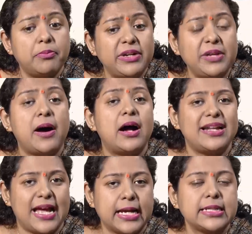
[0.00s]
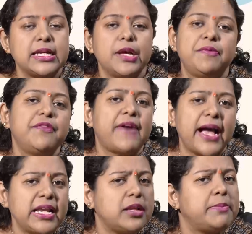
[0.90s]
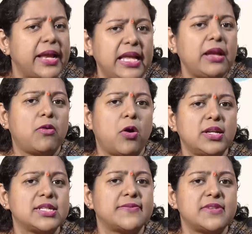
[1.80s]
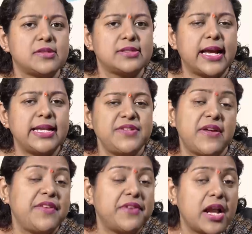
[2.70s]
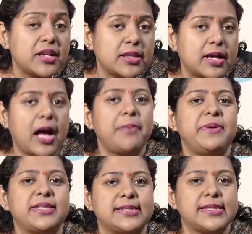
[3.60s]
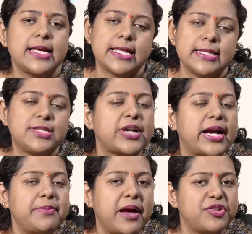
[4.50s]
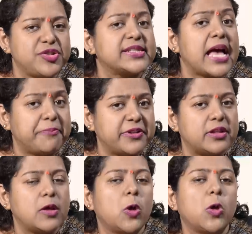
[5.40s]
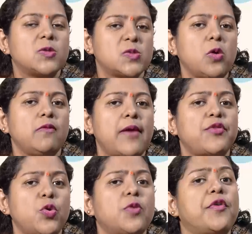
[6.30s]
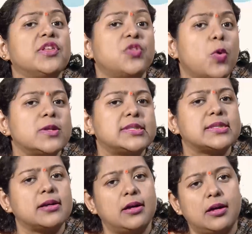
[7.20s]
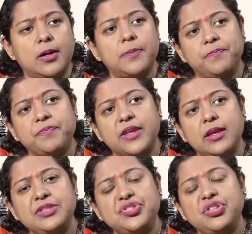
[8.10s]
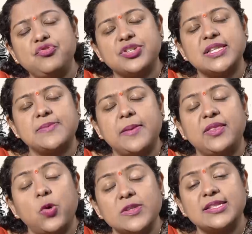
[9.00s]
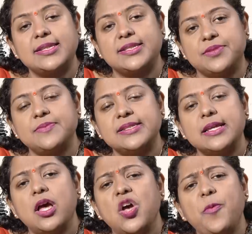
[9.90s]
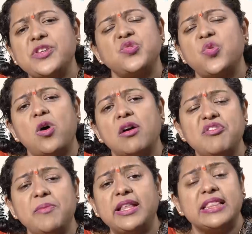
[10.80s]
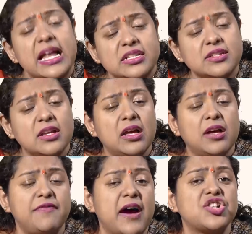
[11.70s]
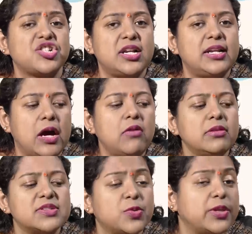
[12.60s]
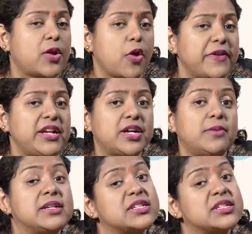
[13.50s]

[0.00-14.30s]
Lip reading: debarred act, we find in many corners of the society where even under the carpets, these child marriages happen. So we have to look for those institutions, maybe those systems which no longer remain that functional now. So they are often termed